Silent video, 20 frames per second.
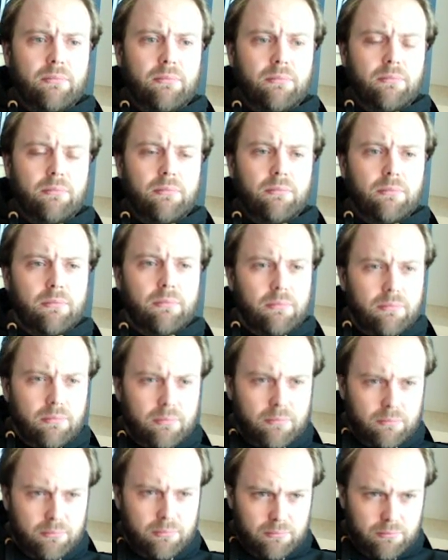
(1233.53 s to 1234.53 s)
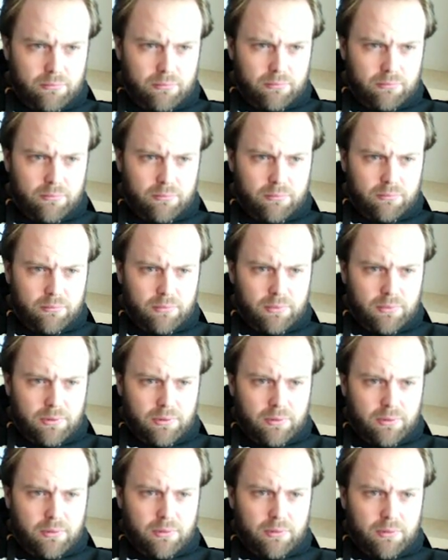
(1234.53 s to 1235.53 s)

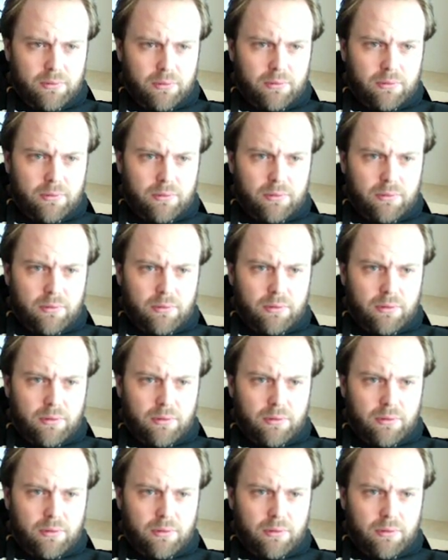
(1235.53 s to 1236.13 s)
Nobody speaks.